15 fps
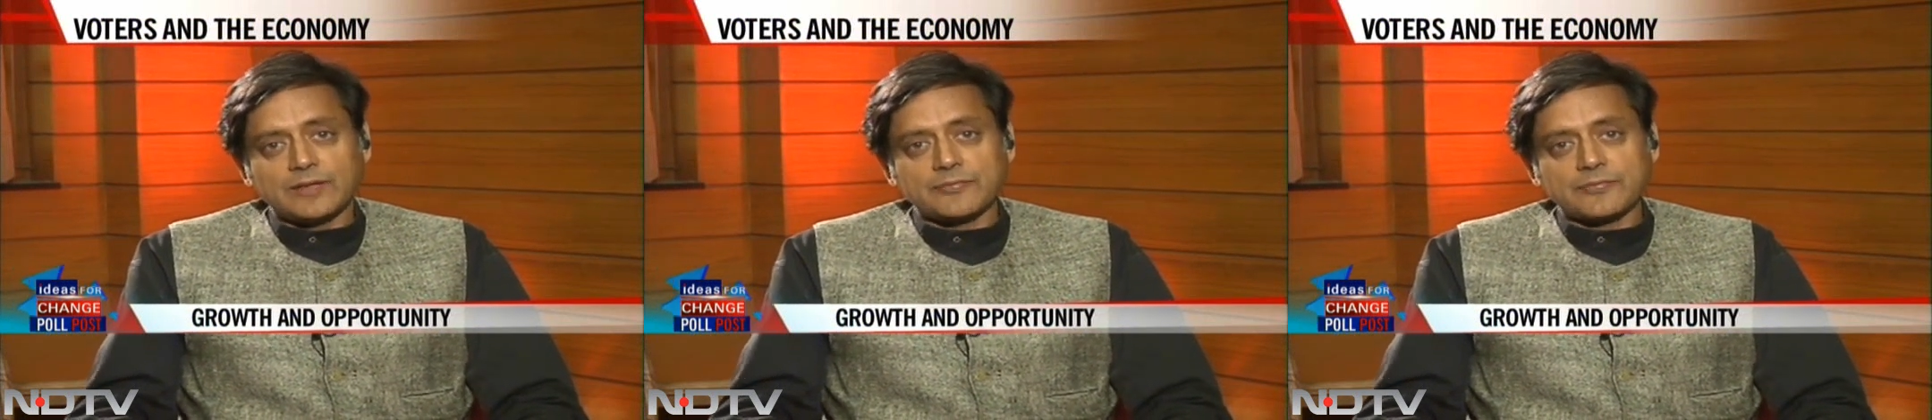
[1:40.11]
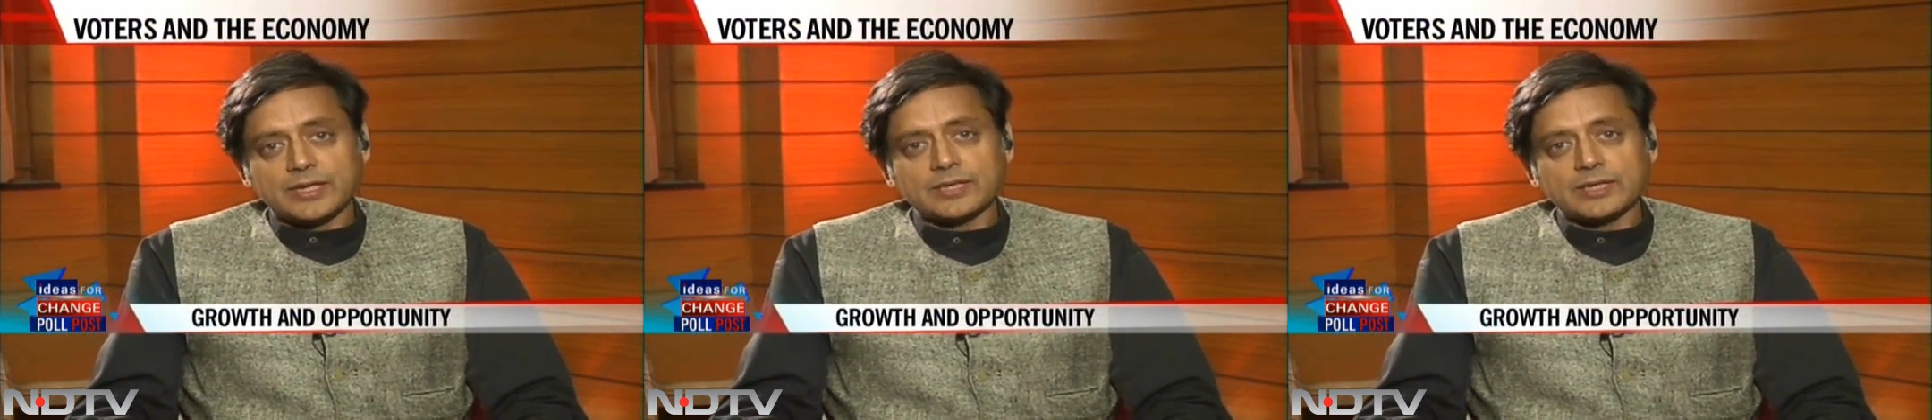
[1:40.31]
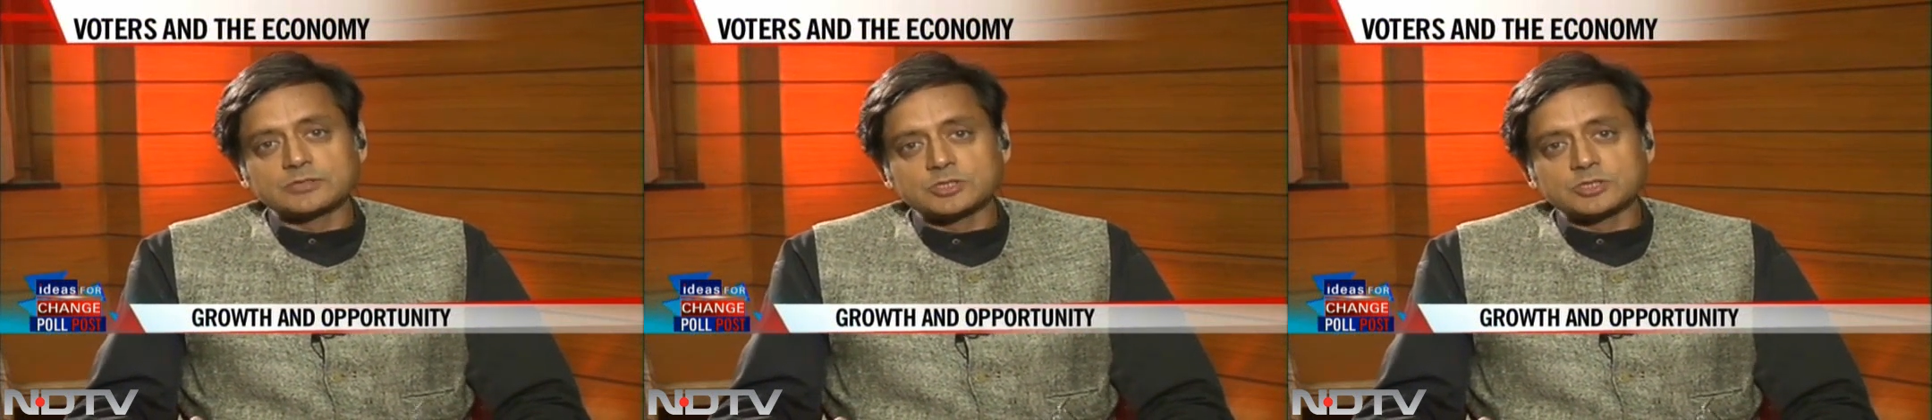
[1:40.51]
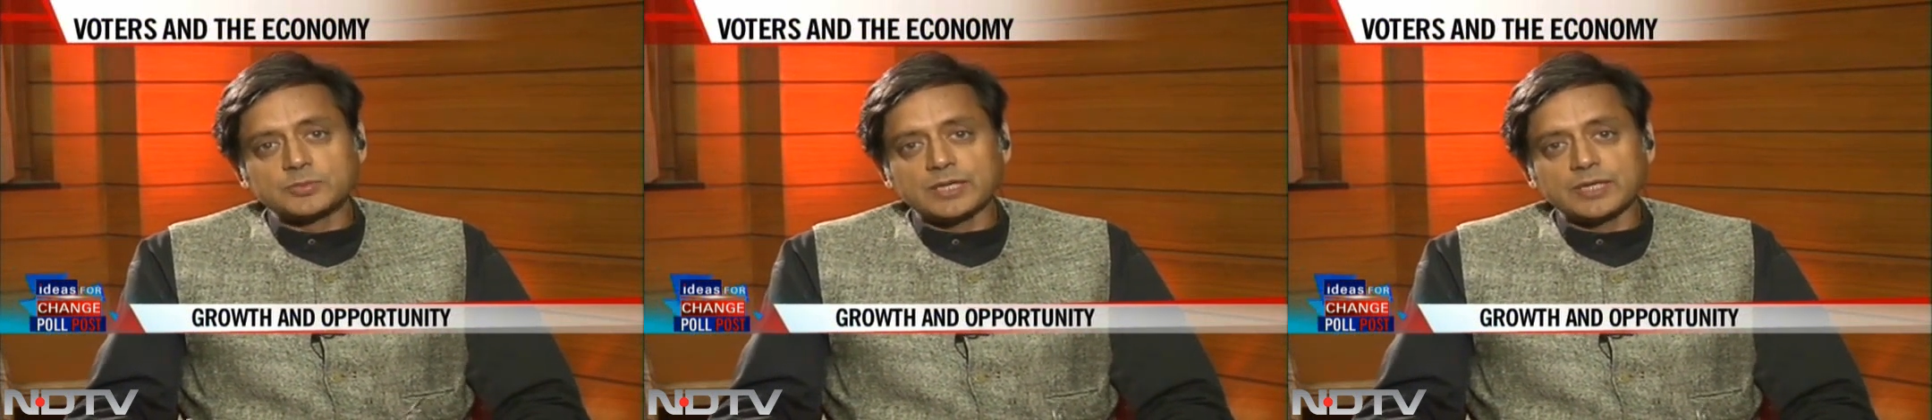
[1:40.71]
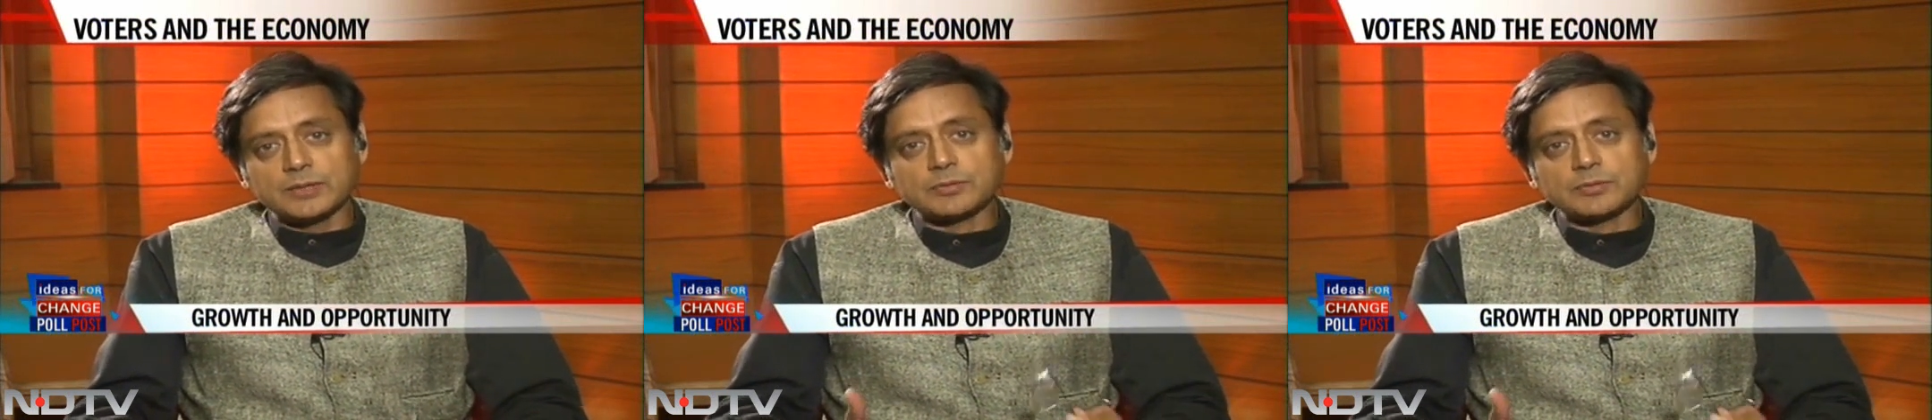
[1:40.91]
and then to
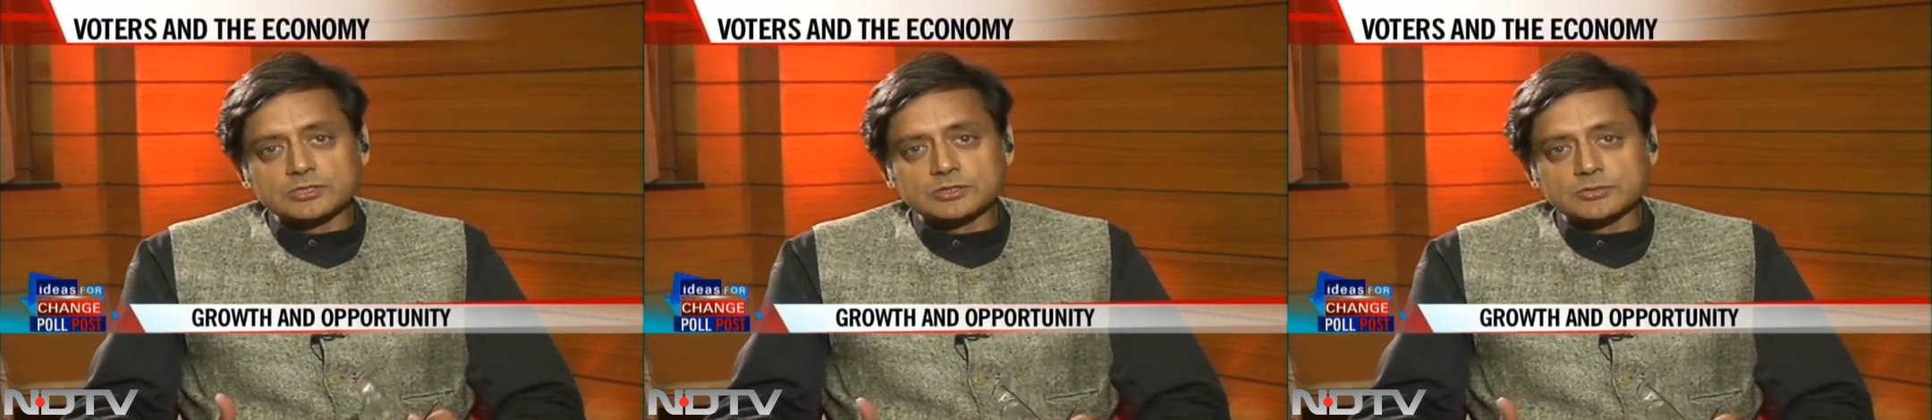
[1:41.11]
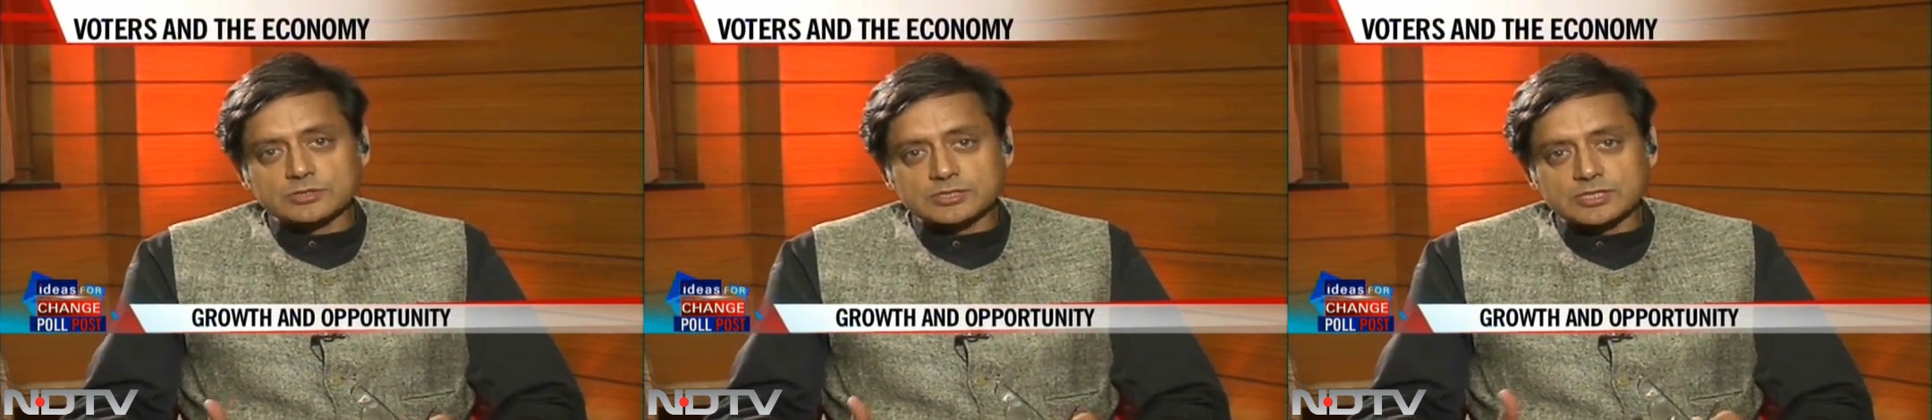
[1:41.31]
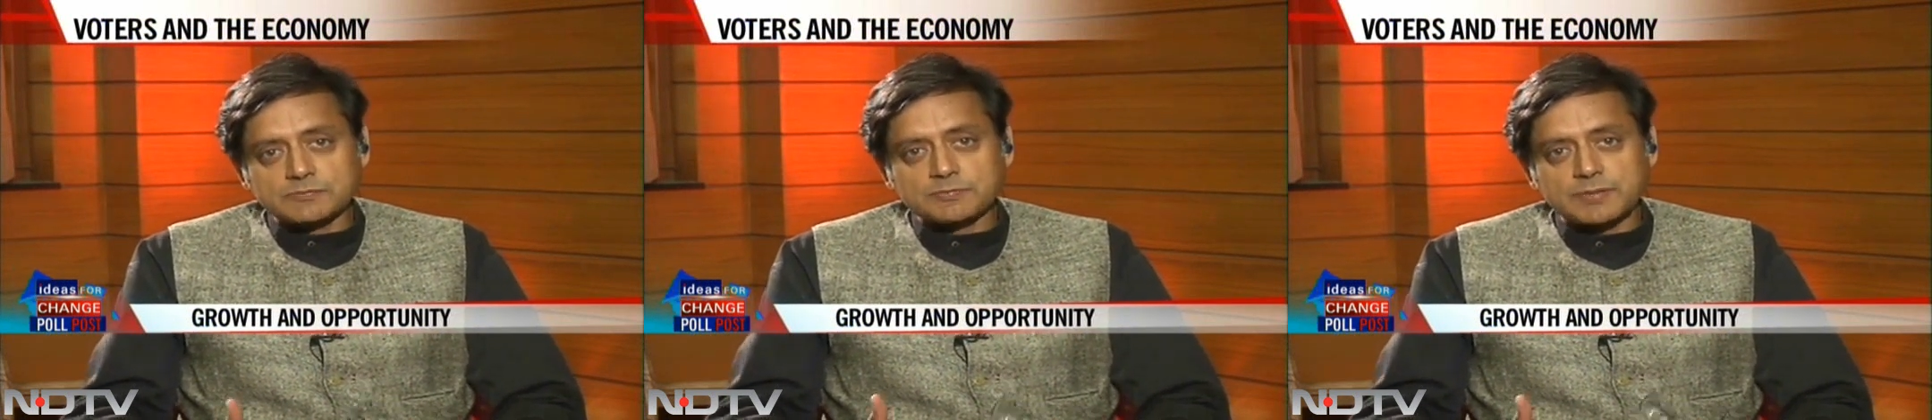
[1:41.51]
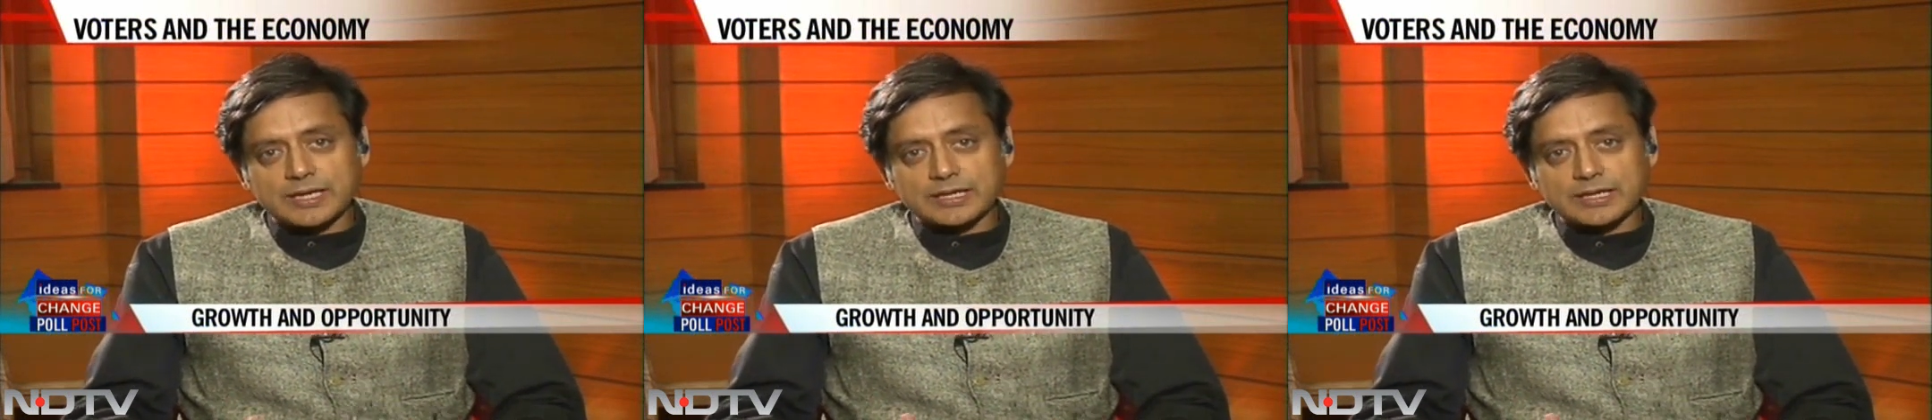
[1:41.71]
be able to sit